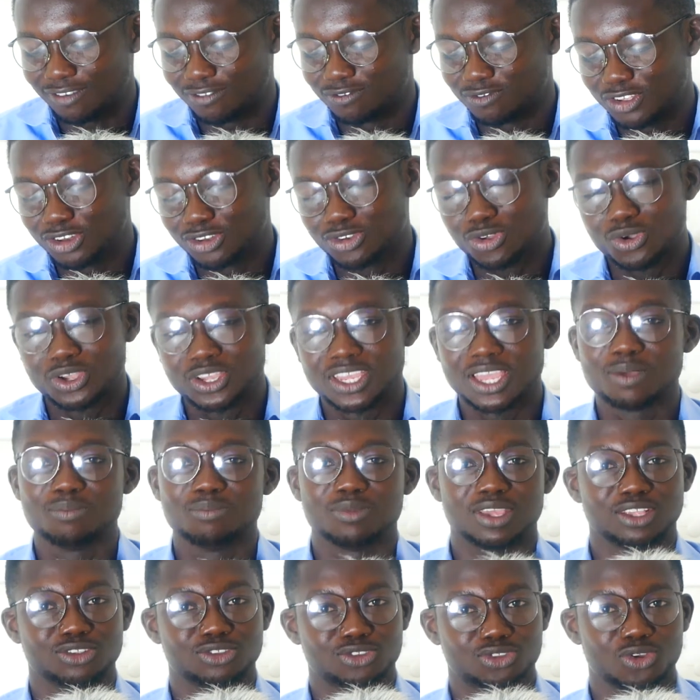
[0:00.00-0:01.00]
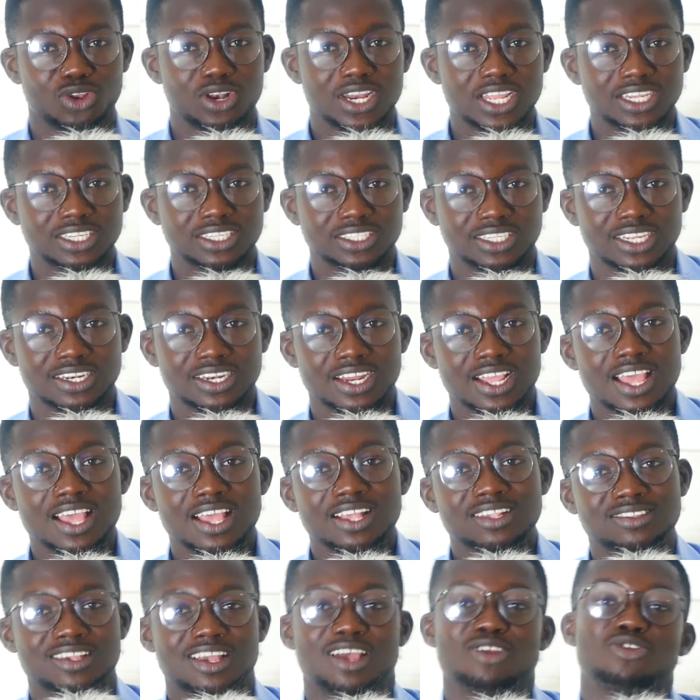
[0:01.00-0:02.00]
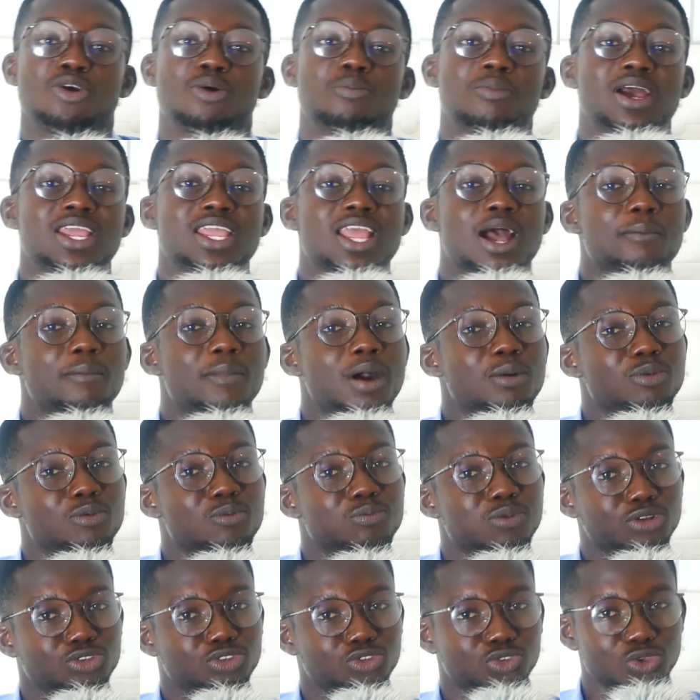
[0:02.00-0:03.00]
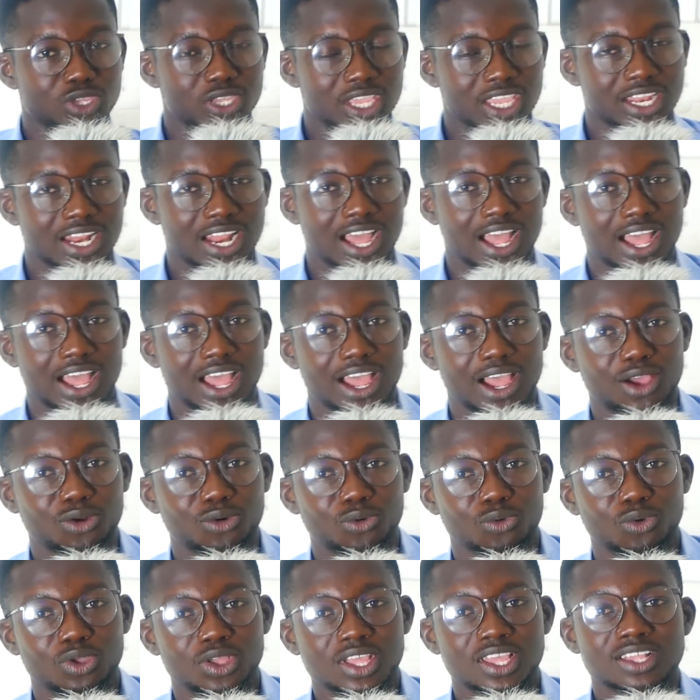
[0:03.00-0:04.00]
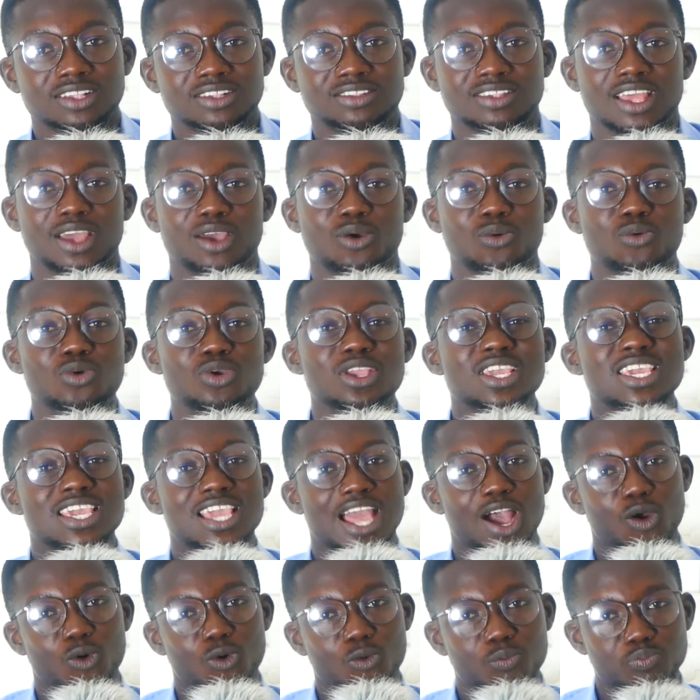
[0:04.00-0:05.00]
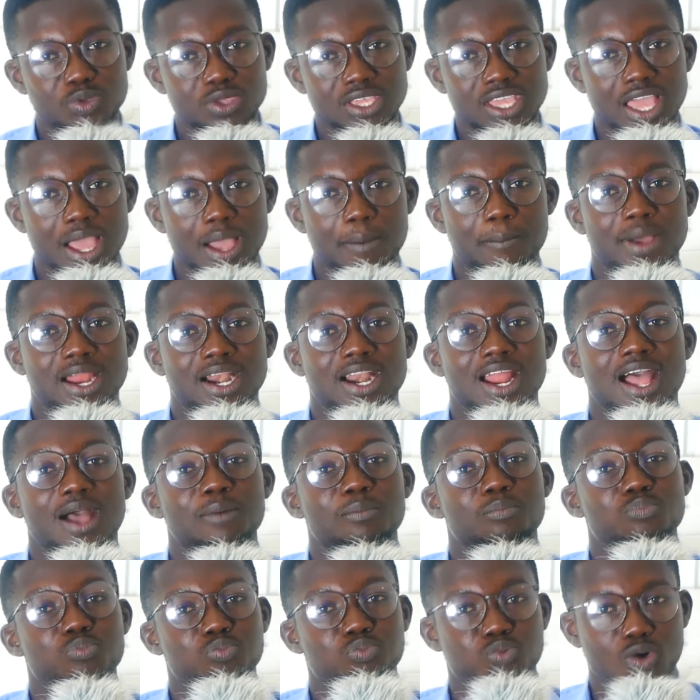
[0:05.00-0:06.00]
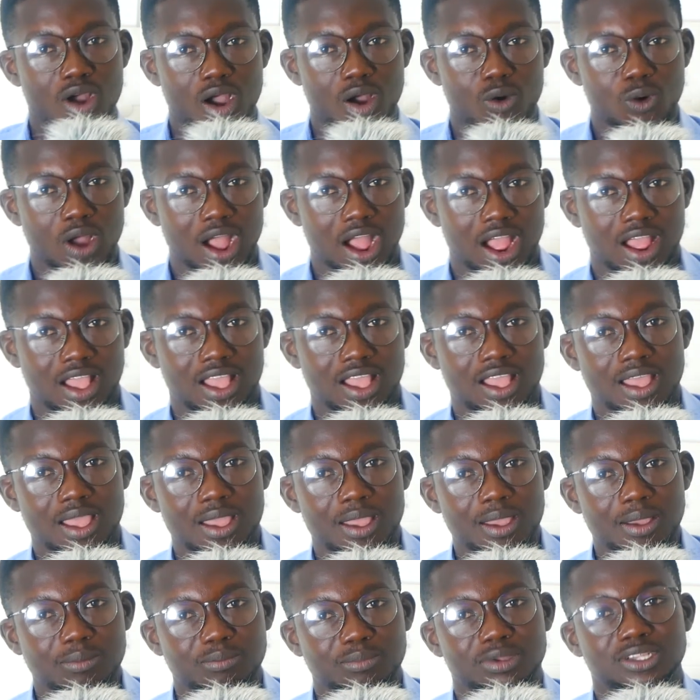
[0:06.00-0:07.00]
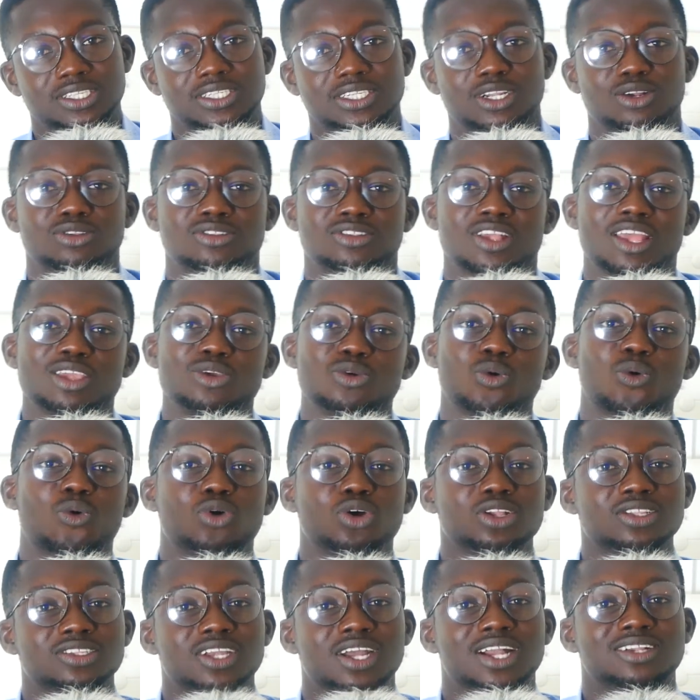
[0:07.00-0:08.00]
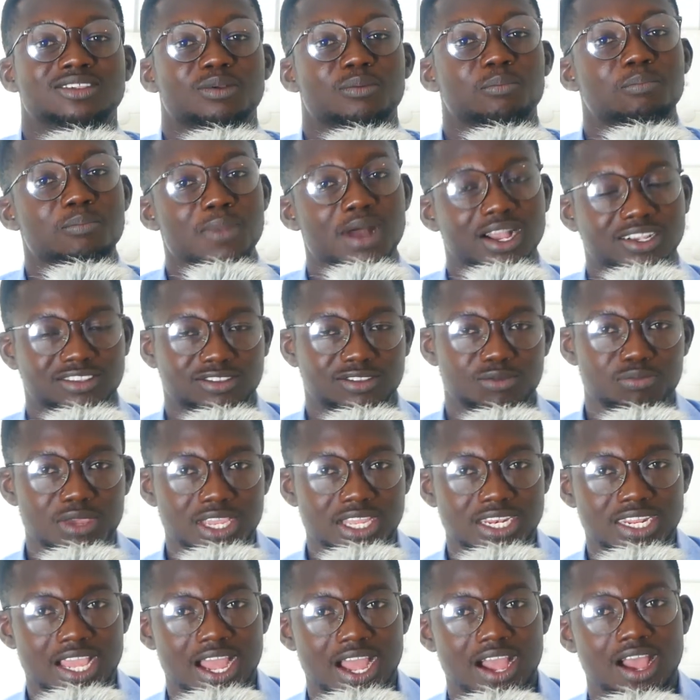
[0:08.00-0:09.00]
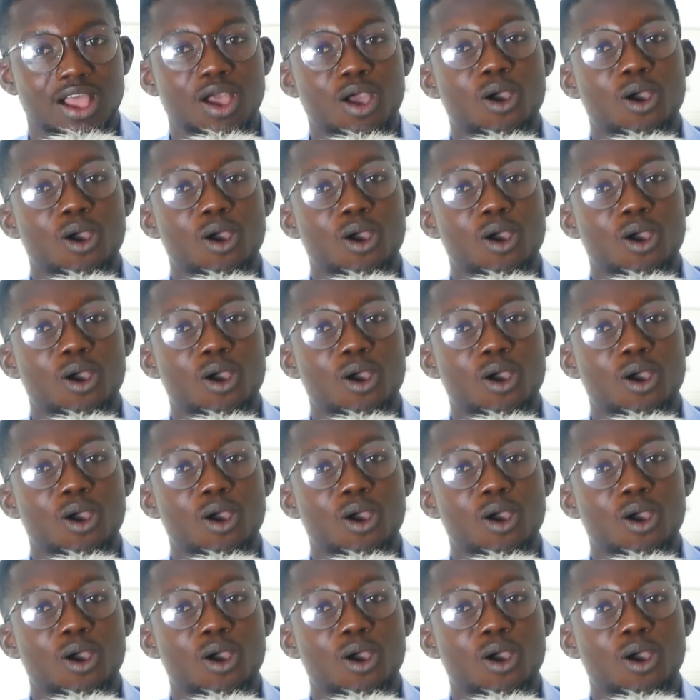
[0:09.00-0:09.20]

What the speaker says: video game installation. Sanyoma ya mabobo so nyina no say uhia obi amana boawa. Make sure say you contact Max Media.